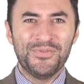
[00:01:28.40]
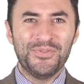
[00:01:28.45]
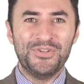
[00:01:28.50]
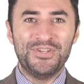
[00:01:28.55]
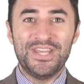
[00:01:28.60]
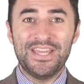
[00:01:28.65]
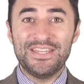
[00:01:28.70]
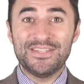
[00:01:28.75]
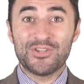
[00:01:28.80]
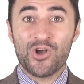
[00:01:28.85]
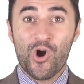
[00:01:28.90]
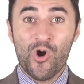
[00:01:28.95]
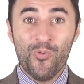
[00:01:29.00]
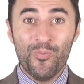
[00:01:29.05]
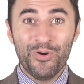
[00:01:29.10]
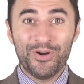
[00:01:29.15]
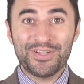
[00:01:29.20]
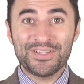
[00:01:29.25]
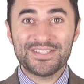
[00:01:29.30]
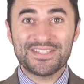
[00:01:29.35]
the day's
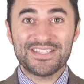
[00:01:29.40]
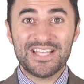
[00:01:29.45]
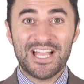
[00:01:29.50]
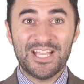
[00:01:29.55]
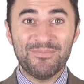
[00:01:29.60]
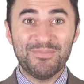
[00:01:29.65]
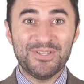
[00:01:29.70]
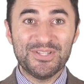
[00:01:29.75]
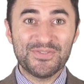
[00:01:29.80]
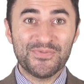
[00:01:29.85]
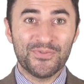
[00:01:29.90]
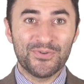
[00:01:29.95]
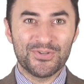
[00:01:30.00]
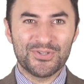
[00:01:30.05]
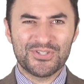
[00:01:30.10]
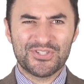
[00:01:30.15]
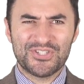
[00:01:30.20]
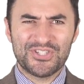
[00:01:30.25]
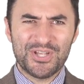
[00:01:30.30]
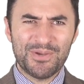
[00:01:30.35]
homework assignments for
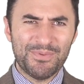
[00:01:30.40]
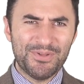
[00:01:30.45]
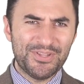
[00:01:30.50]
some